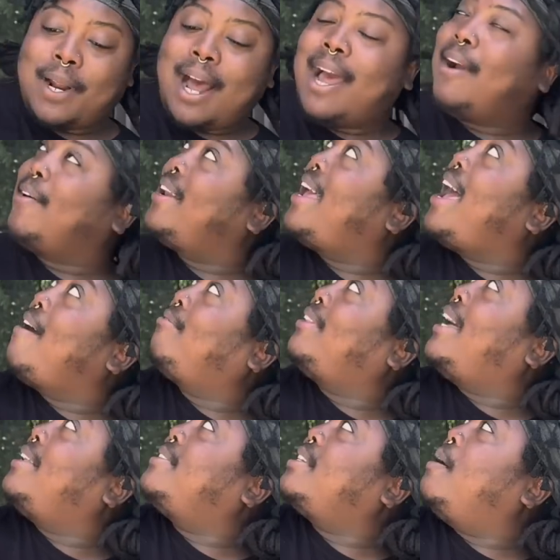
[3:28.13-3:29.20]
I already have
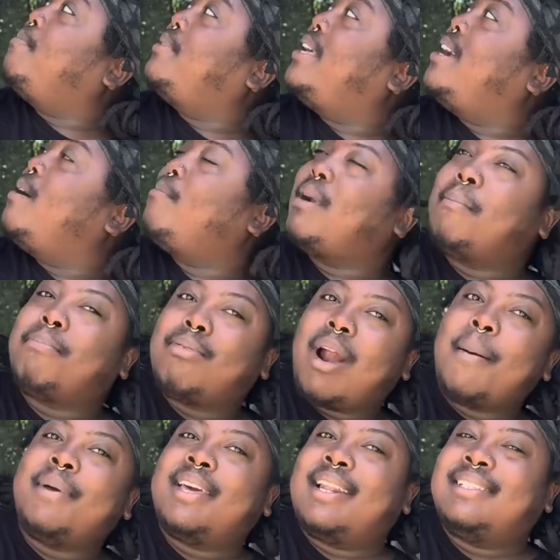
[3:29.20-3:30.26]
lights up there, but I'm
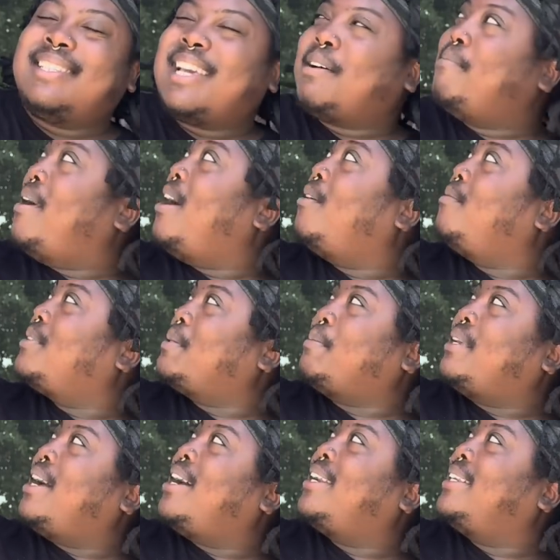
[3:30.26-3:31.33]
probably gonna take them out, to
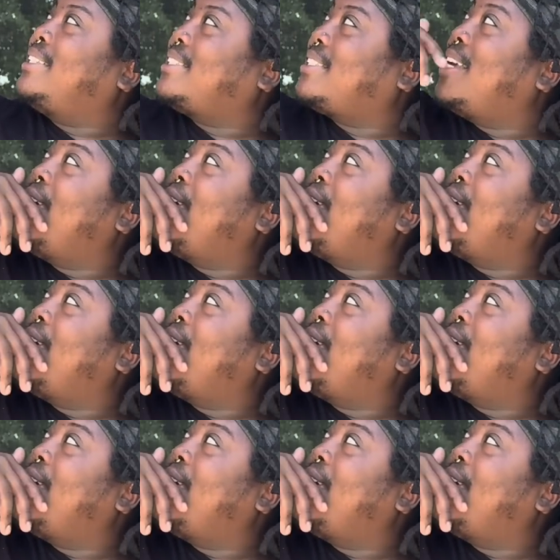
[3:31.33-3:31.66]
be honest,